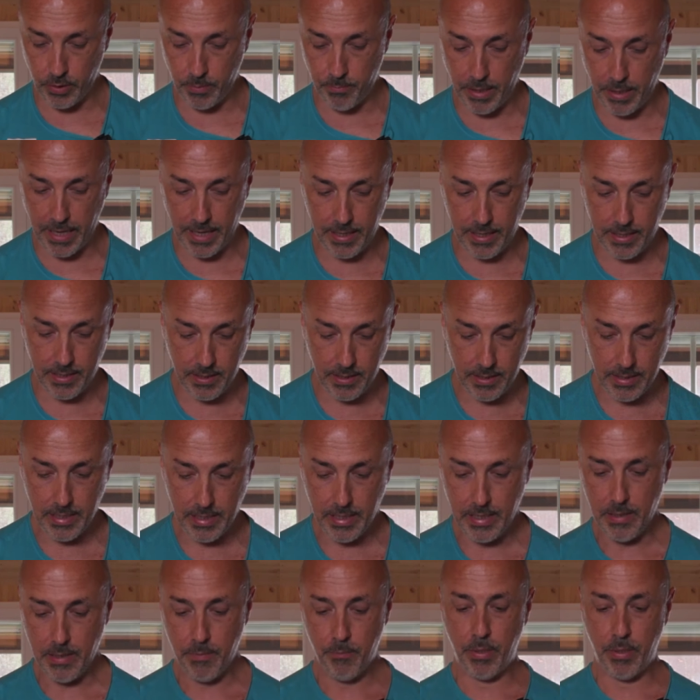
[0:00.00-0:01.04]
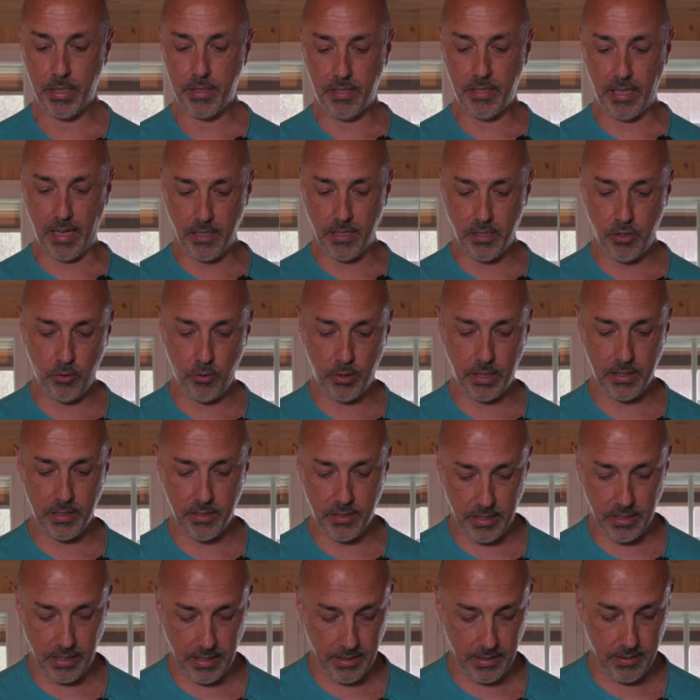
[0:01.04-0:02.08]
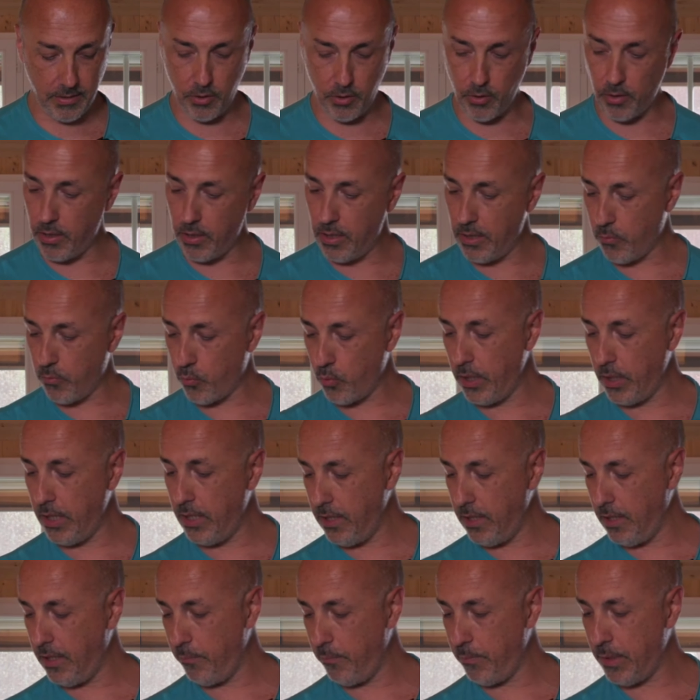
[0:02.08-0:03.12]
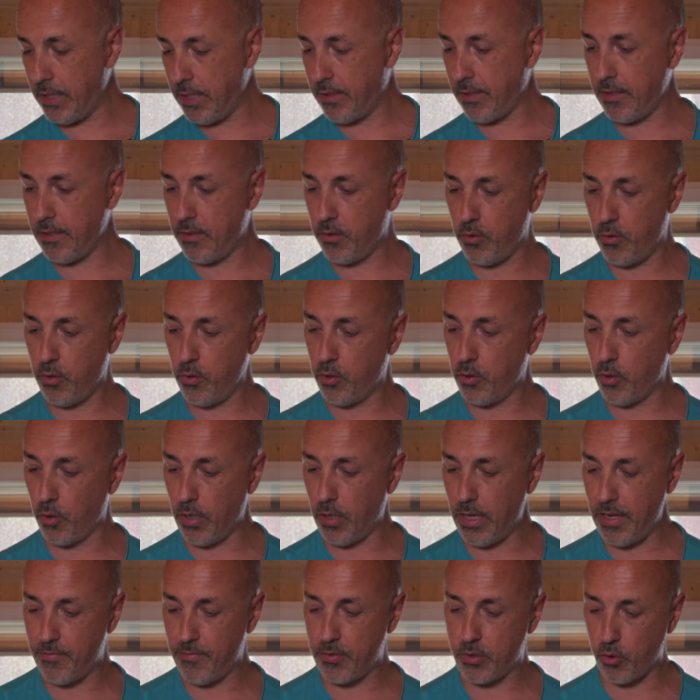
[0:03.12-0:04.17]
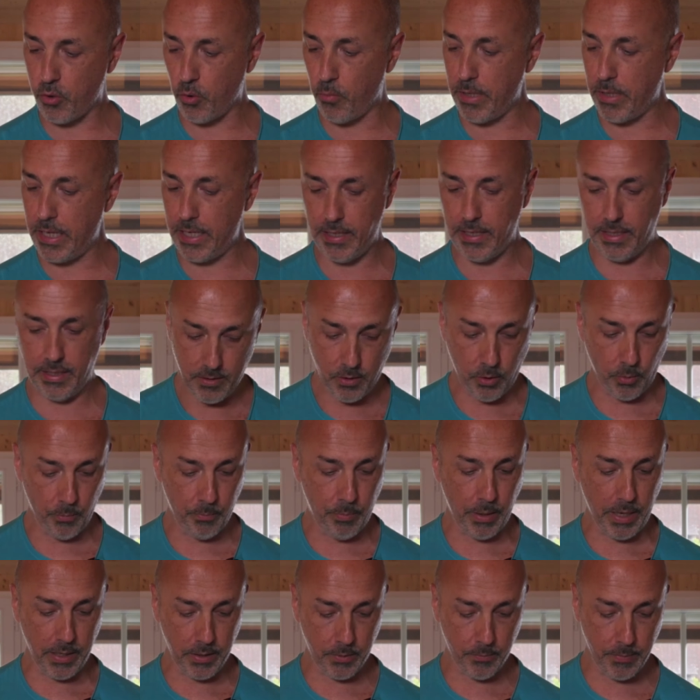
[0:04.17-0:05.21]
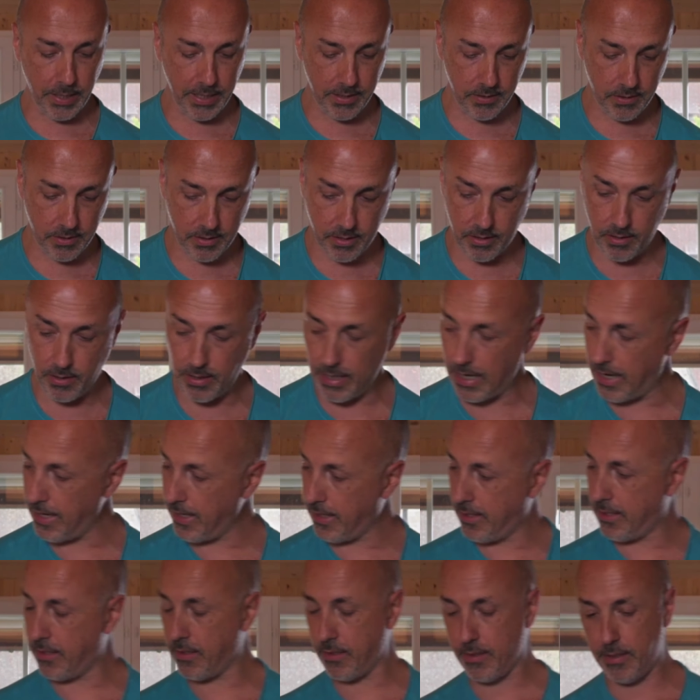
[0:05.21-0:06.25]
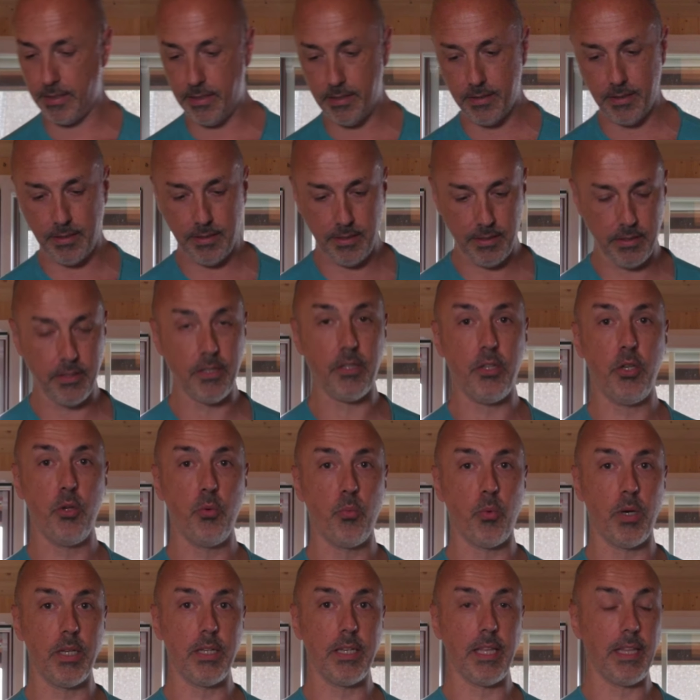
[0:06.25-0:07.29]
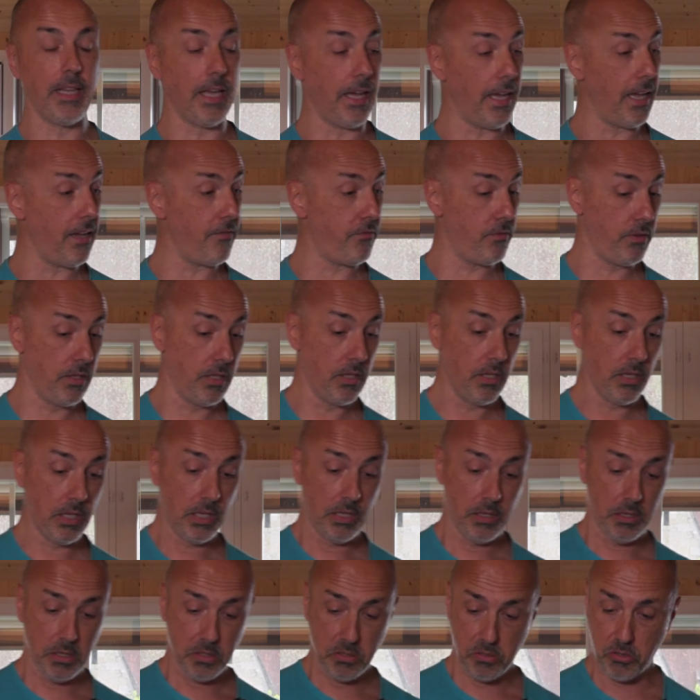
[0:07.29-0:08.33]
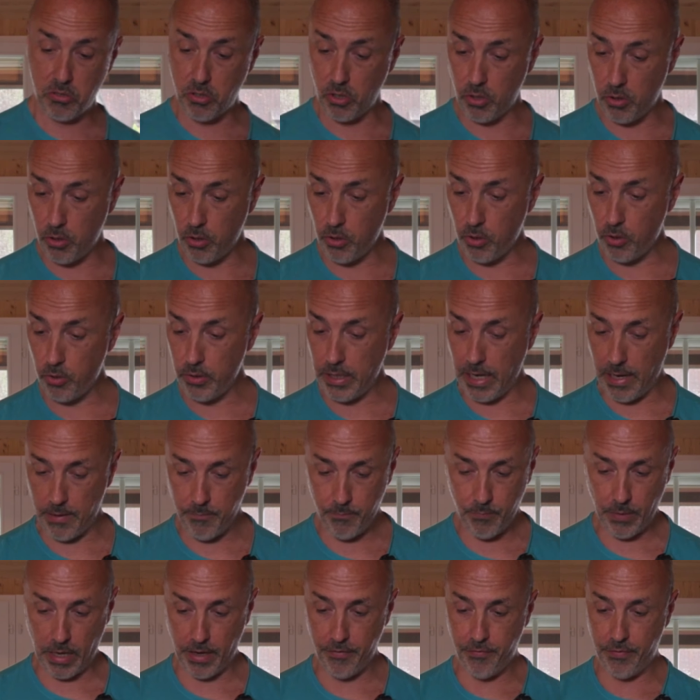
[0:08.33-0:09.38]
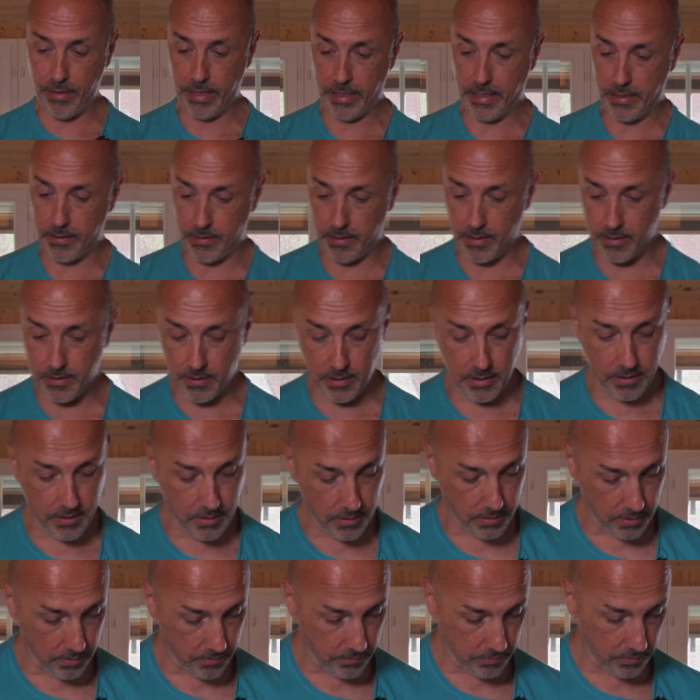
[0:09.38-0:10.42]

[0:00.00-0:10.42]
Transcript: back, but as you can see, you're really limited. You don't have so many compartments like in the new one that I have. So yeah, I think it's